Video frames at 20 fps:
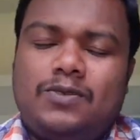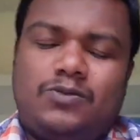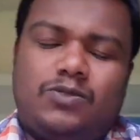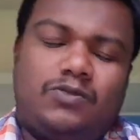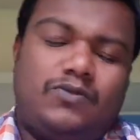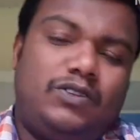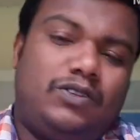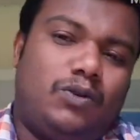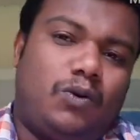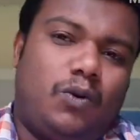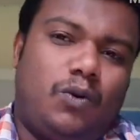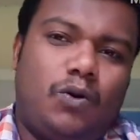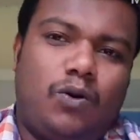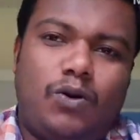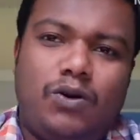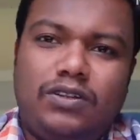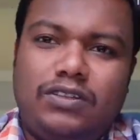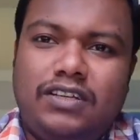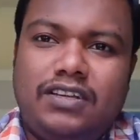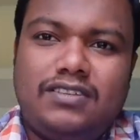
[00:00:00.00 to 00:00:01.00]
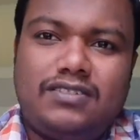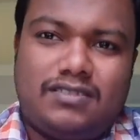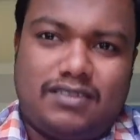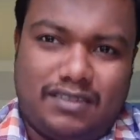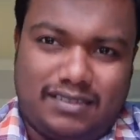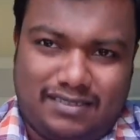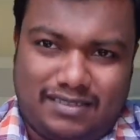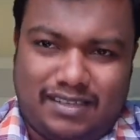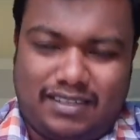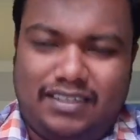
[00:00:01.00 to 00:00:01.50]
So with all these
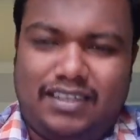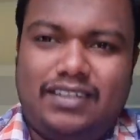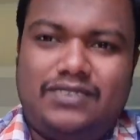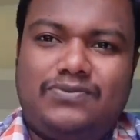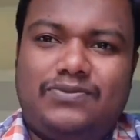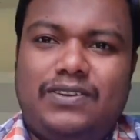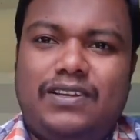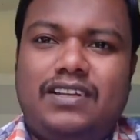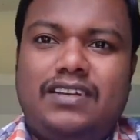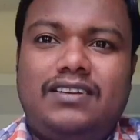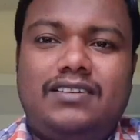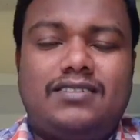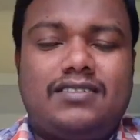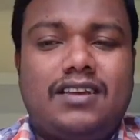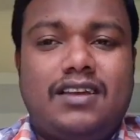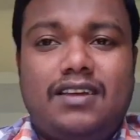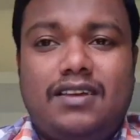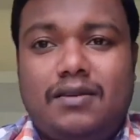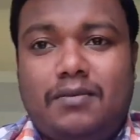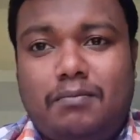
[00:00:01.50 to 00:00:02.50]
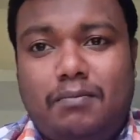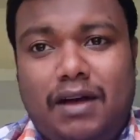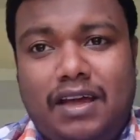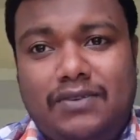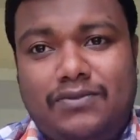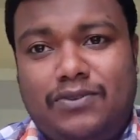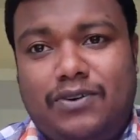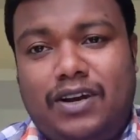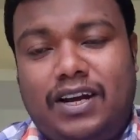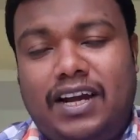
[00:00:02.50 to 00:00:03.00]
sudden feelings, by
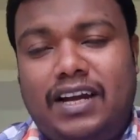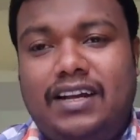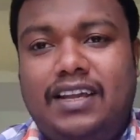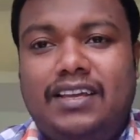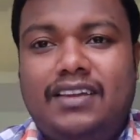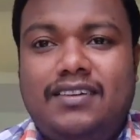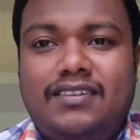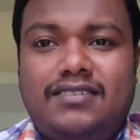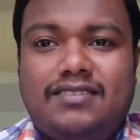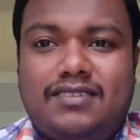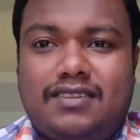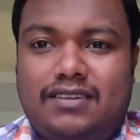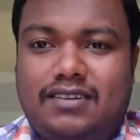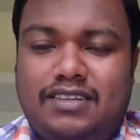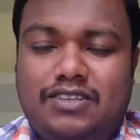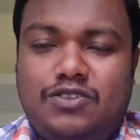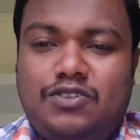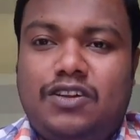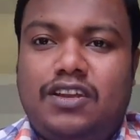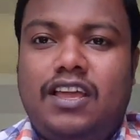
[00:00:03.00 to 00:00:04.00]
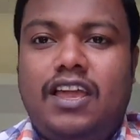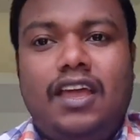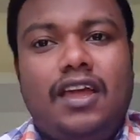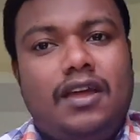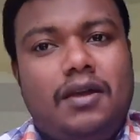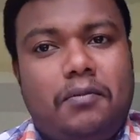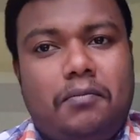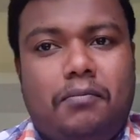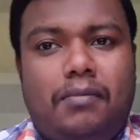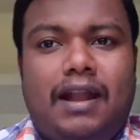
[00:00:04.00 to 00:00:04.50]
forgetting his injury,
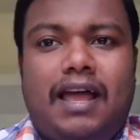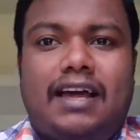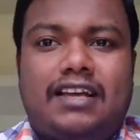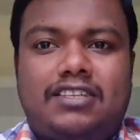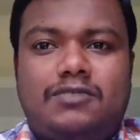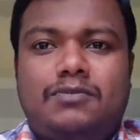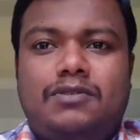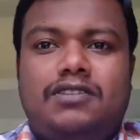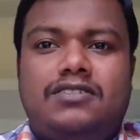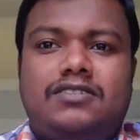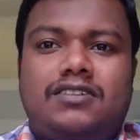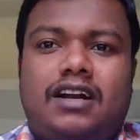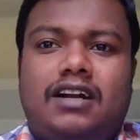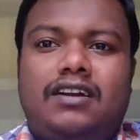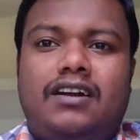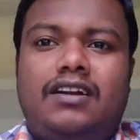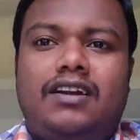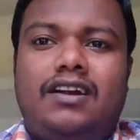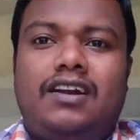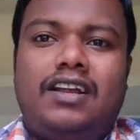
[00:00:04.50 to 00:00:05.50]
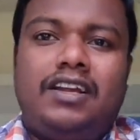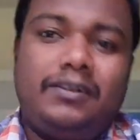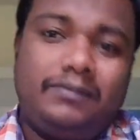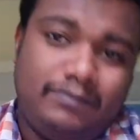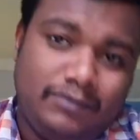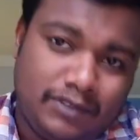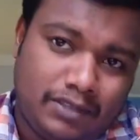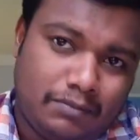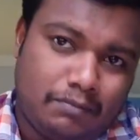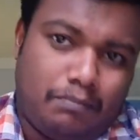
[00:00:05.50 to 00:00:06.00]
blacksmith started running.
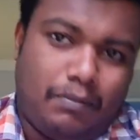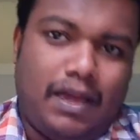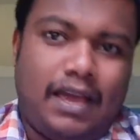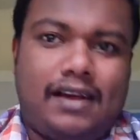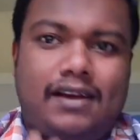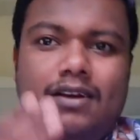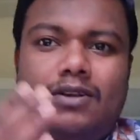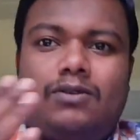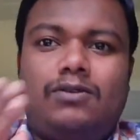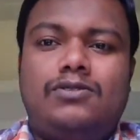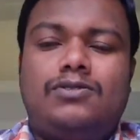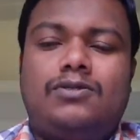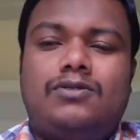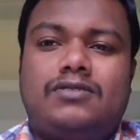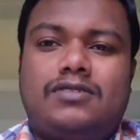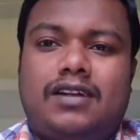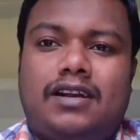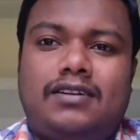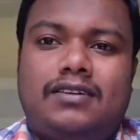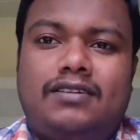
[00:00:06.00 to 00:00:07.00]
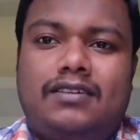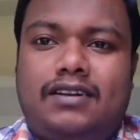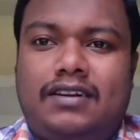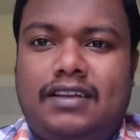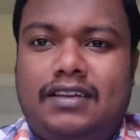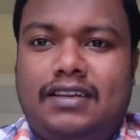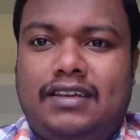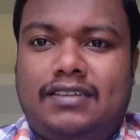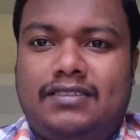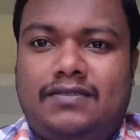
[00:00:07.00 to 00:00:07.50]
Baker also started
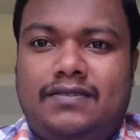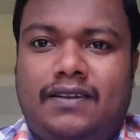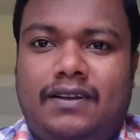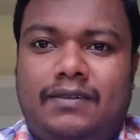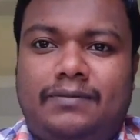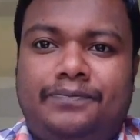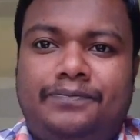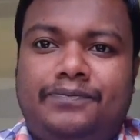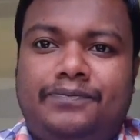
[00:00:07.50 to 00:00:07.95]
running as well.